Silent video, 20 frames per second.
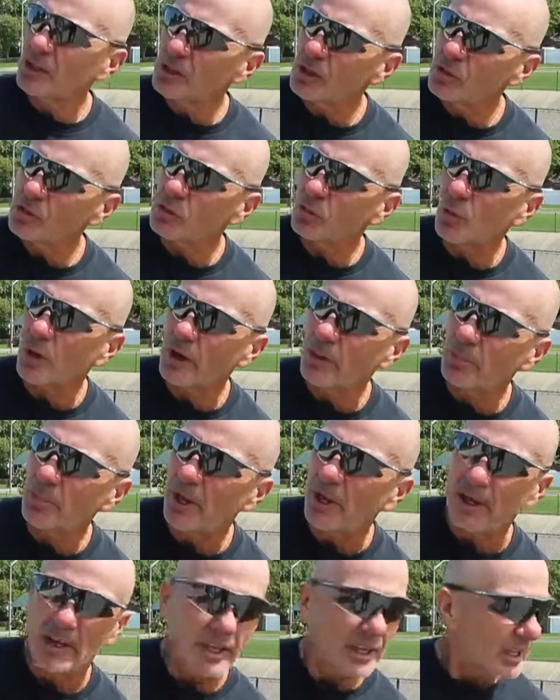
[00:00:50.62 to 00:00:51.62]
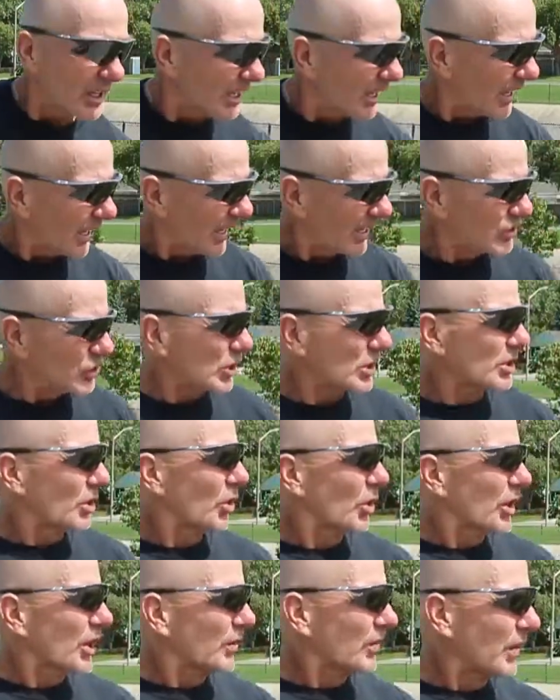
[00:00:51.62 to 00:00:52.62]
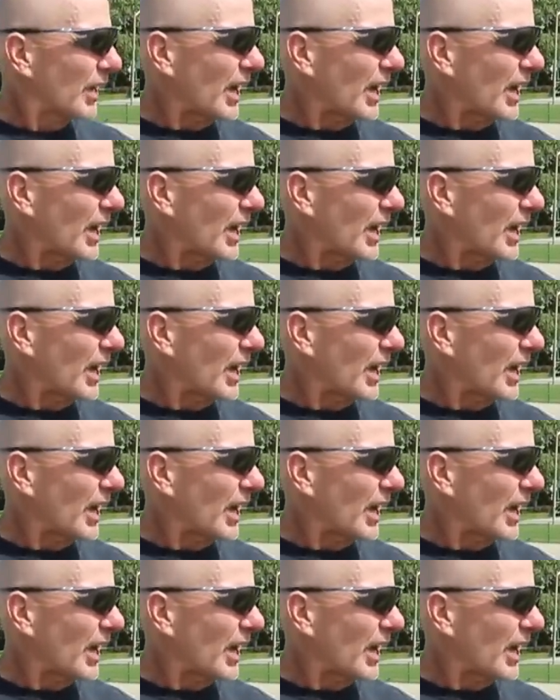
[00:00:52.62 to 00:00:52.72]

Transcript: gets used quite a bit. And just to look at